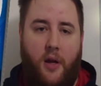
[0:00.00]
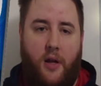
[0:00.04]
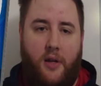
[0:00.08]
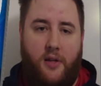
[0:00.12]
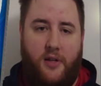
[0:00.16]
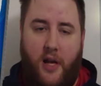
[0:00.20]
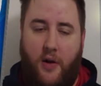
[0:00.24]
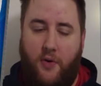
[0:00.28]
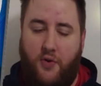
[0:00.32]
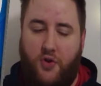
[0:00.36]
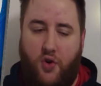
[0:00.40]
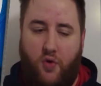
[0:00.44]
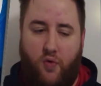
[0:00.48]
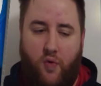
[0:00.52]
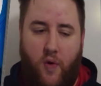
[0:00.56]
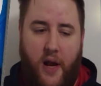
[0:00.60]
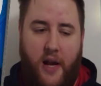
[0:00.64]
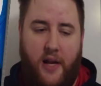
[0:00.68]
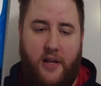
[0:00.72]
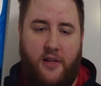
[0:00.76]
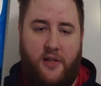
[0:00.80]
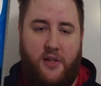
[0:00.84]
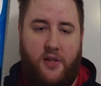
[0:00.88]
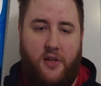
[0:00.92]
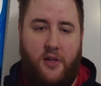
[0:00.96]
So that was
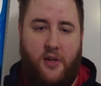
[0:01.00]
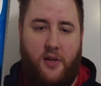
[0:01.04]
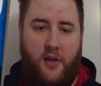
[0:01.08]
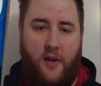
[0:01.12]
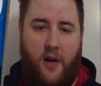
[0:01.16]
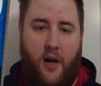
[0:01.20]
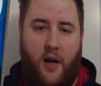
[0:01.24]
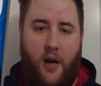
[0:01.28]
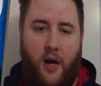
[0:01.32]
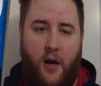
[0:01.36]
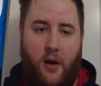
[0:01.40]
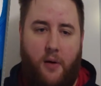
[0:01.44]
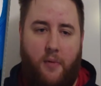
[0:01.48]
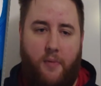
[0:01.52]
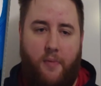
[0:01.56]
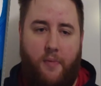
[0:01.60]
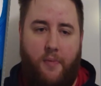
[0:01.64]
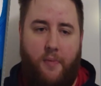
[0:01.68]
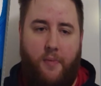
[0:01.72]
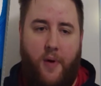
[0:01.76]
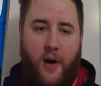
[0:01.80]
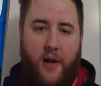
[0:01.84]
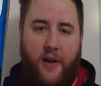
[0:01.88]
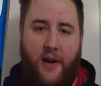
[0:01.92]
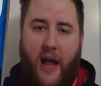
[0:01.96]
great. Um,
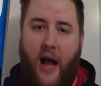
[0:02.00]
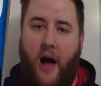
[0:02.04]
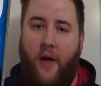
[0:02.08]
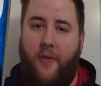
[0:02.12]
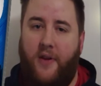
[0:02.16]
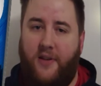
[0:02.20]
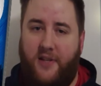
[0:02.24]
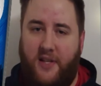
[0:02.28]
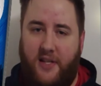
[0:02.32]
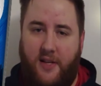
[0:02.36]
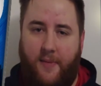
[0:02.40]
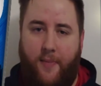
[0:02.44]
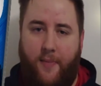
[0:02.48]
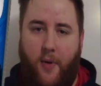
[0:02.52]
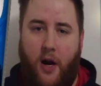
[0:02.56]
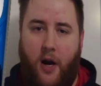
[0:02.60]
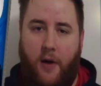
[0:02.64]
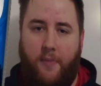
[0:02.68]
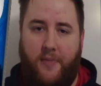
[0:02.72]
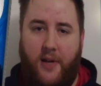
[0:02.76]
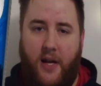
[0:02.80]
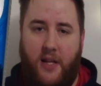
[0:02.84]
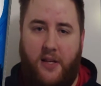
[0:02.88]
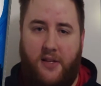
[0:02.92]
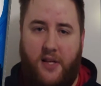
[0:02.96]
but now this is a
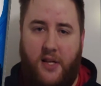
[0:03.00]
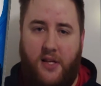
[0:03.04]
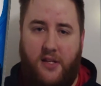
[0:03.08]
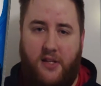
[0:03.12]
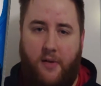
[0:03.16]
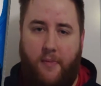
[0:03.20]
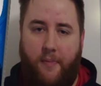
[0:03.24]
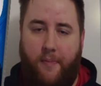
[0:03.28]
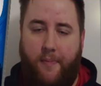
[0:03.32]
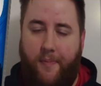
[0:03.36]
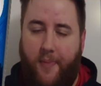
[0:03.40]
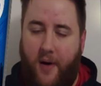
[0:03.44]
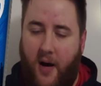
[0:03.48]
bottom 10 system.